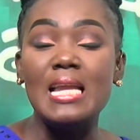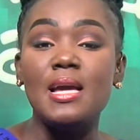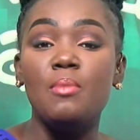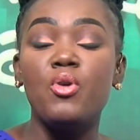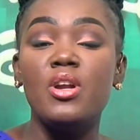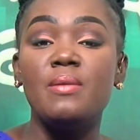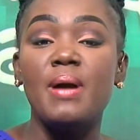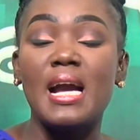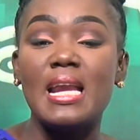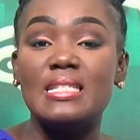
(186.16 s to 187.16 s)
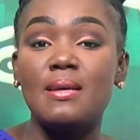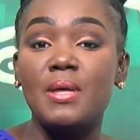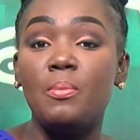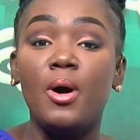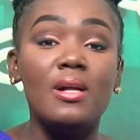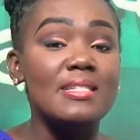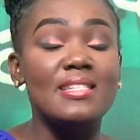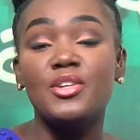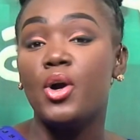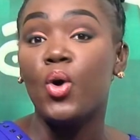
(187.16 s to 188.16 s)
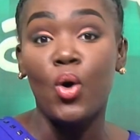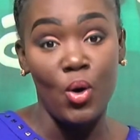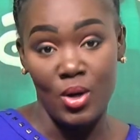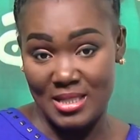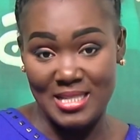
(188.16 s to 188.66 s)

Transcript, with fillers: And your brony back and ask them the ball is in your court.